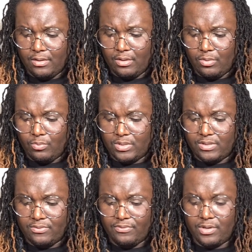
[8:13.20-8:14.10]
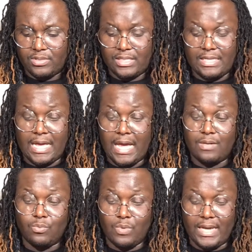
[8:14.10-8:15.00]
was the first
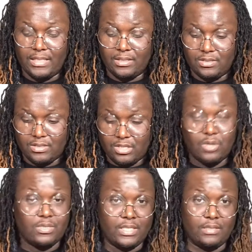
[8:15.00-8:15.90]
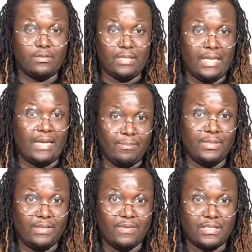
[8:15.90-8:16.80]
non-white consultant, and I
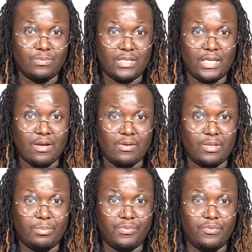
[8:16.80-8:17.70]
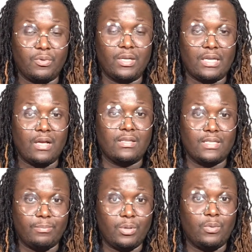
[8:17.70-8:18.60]
believe that's what they called it before calling
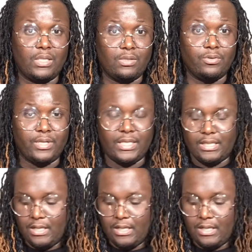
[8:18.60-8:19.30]
it poet laureate.